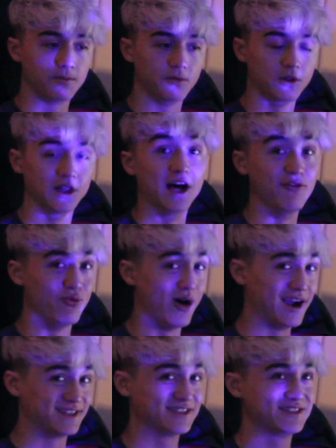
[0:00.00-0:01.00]

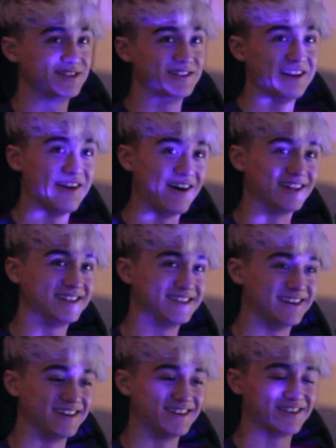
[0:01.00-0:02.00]
love-wise, not
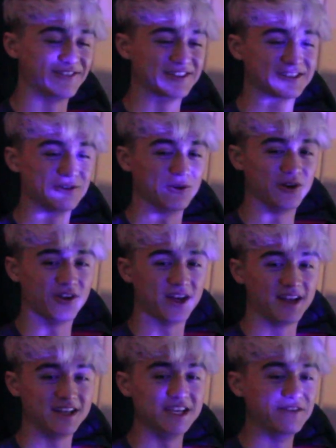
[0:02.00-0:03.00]
going to school and all
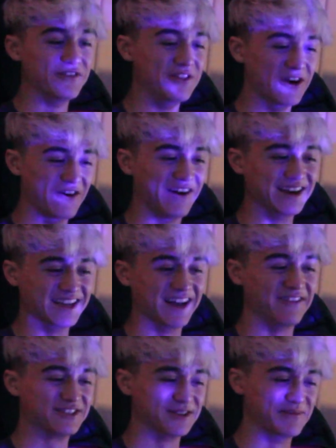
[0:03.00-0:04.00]
that. Even though I did
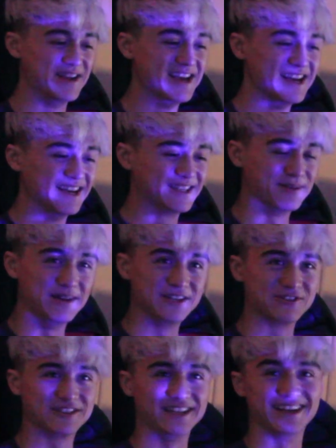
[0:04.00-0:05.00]
have some
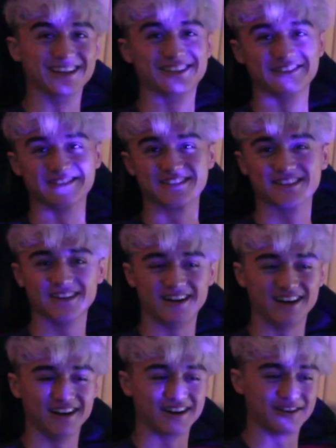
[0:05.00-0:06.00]
interesting issues
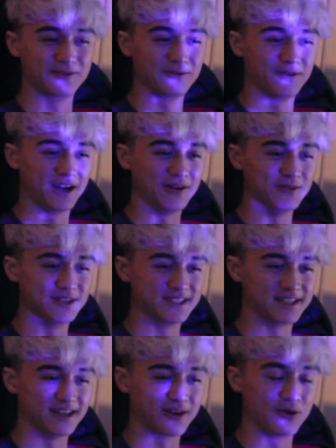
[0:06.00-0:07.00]
when I
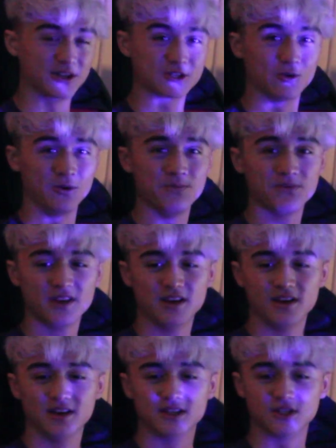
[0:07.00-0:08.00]
was going to school.
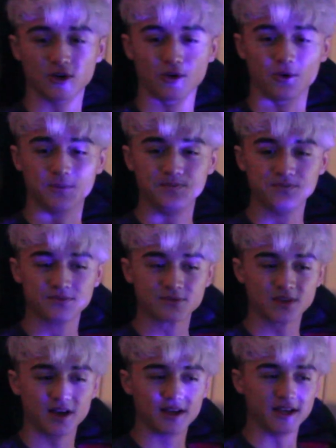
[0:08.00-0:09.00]
So
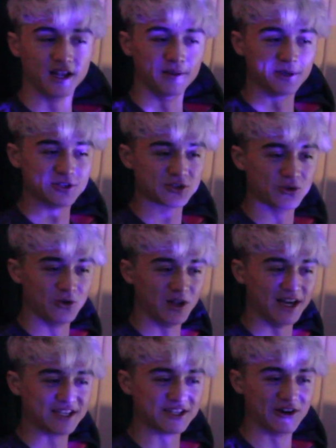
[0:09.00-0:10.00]
elementary school,
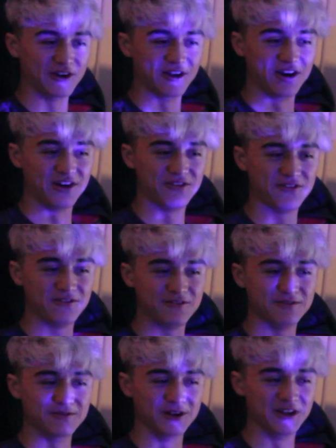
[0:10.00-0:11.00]
I started off
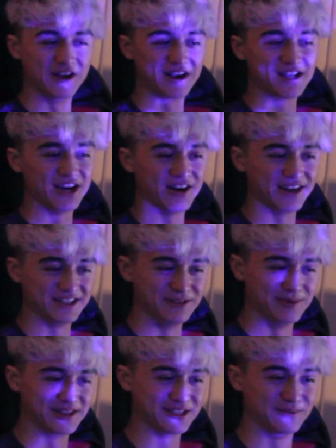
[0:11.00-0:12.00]
really not caring too
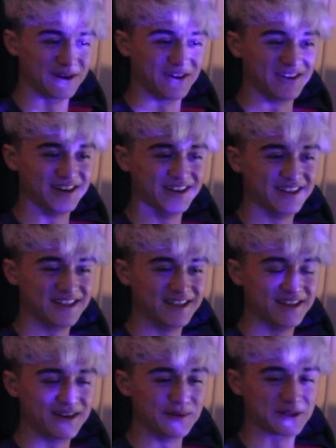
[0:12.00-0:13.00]
much about
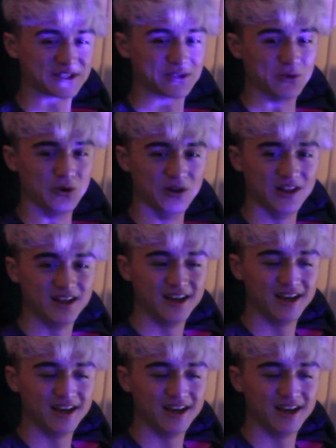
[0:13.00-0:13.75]
school,